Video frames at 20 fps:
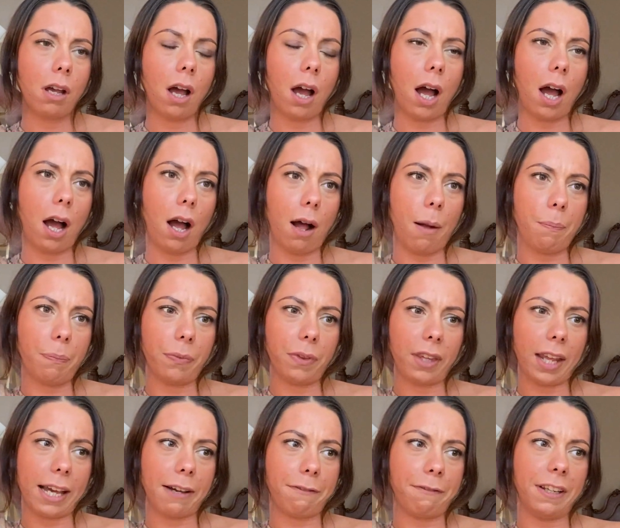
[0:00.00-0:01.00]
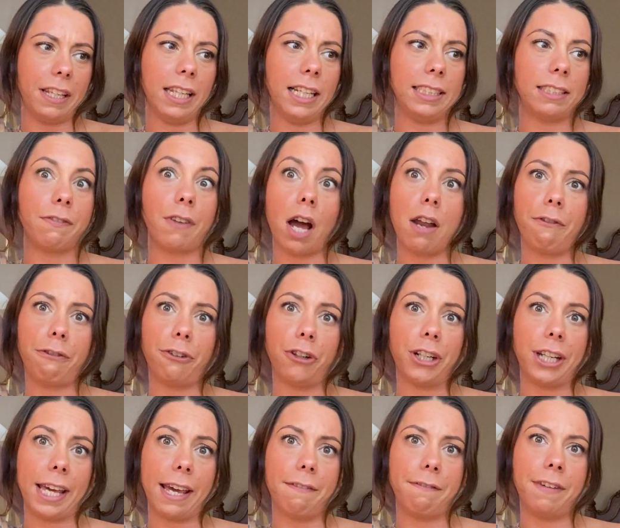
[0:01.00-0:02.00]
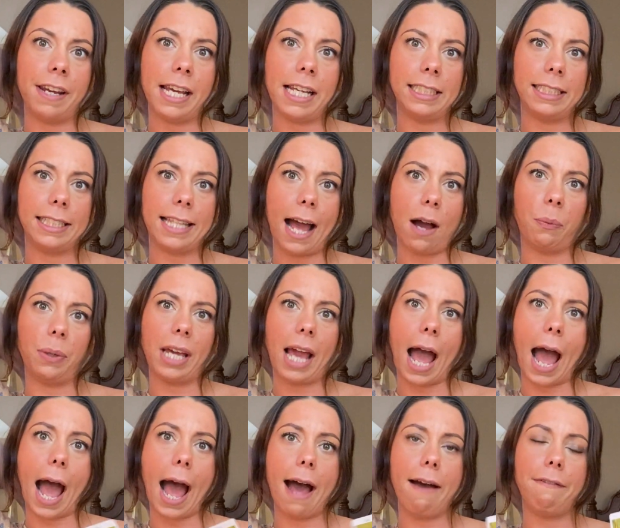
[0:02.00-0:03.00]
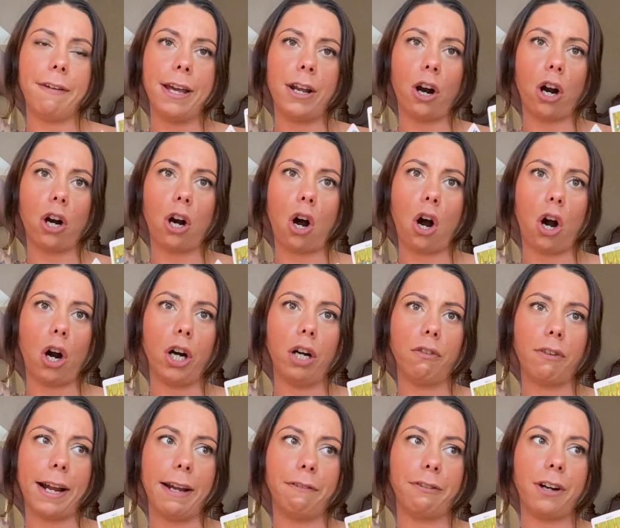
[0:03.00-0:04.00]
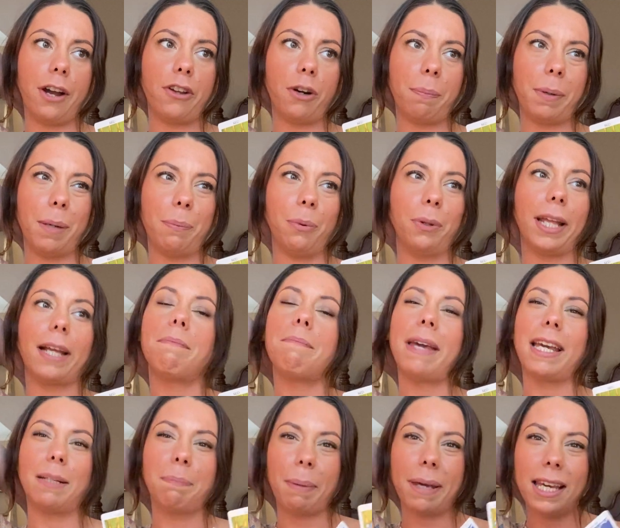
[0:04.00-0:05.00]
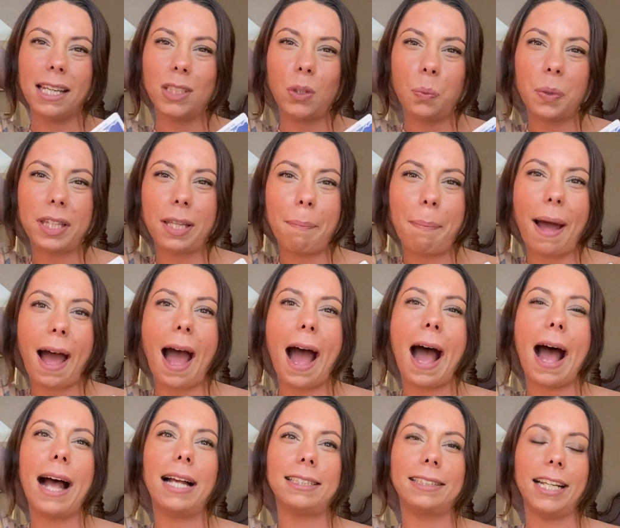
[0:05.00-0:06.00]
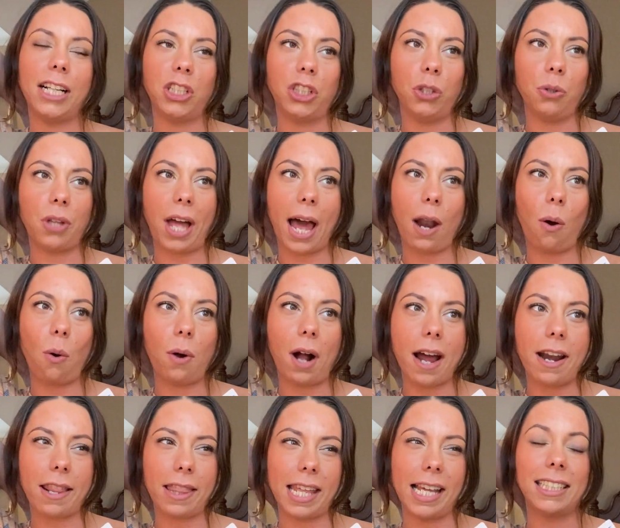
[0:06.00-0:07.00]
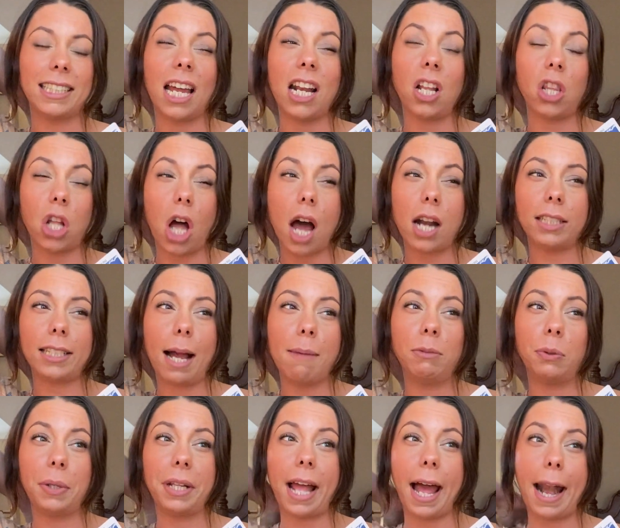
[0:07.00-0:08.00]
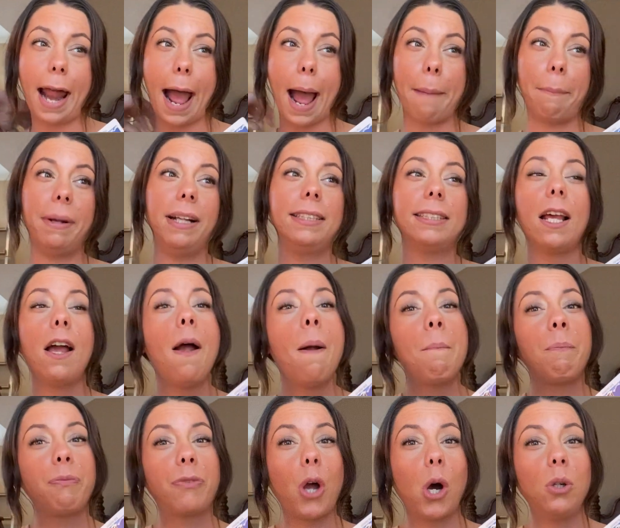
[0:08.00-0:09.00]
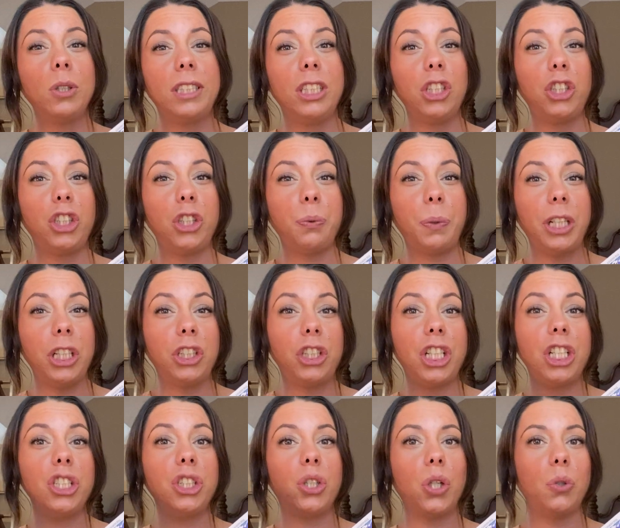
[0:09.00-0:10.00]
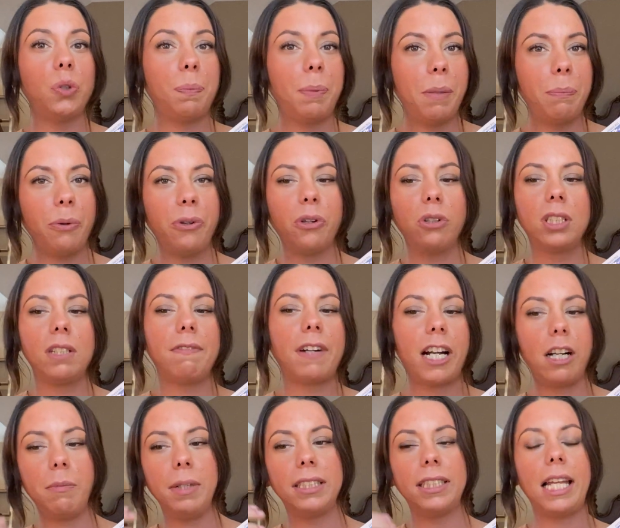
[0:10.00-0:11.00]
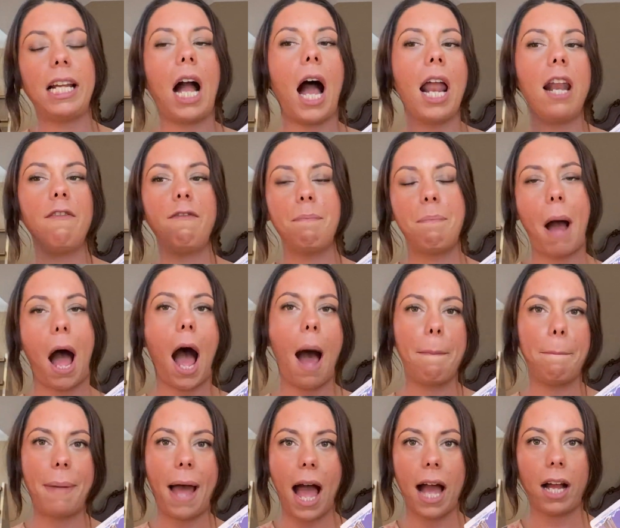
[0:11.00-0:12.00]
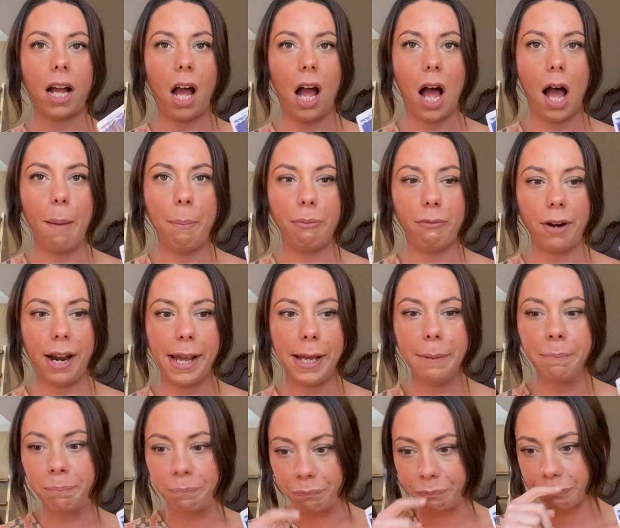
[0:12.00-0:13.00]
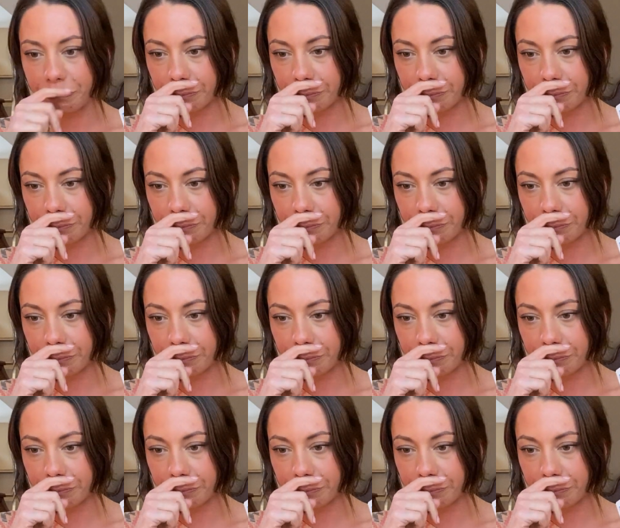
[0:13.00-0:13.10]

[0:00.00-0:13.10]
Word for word: like feelings of unforgiveness that we have in our heart, right, for other people, like make peace with the past, like do that whole kind of things. And a lot of times when that happens, those situations, those people, those environments, they kind of pop back up, right?